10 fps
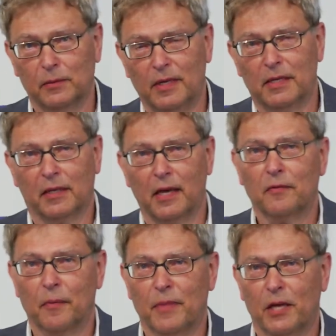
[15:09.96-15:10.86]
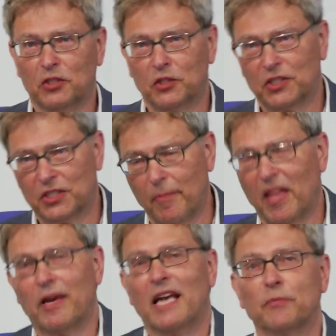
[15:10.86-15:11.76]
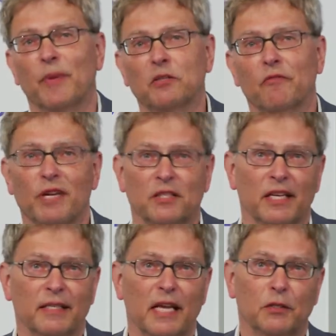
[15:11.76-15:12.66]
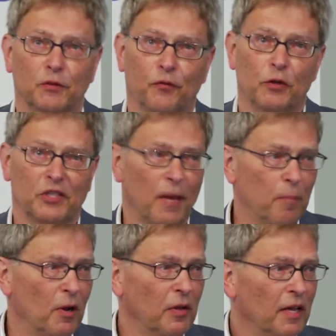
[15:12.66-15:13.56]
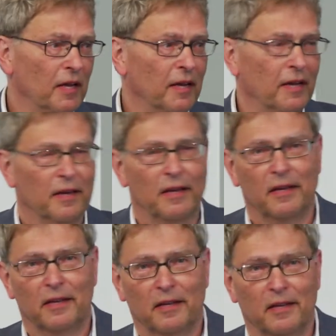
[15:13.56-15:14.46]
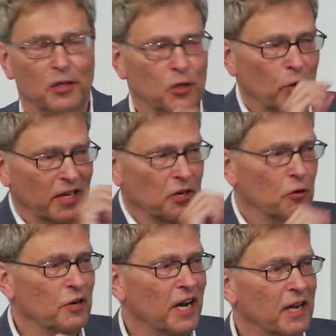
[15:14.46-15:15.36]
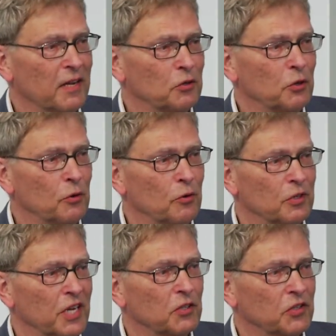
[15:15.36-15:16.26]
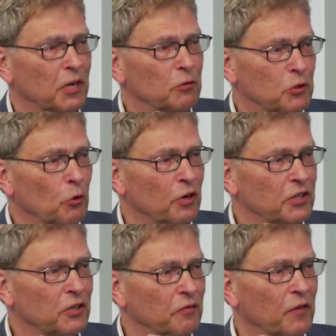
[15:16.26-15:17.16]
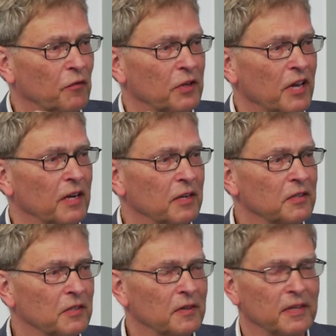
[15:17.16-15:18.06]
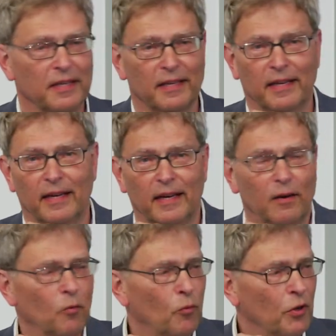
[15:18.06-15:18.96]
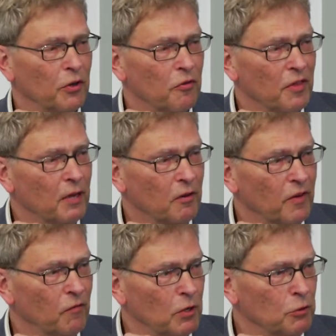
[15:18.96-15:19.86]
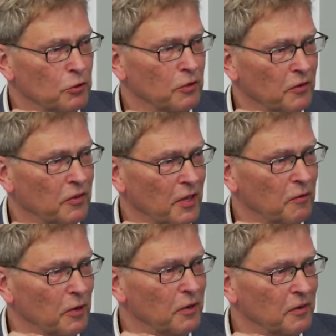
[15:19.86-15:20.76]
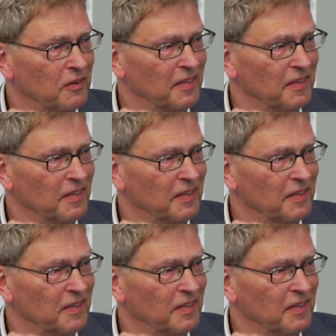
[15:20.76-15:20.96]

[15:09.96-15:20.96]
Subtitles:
well, there's some other aspect to criticism. Yes, for example, you had a good eye to just so stories of different kinds. What do you think of evolutionary theory?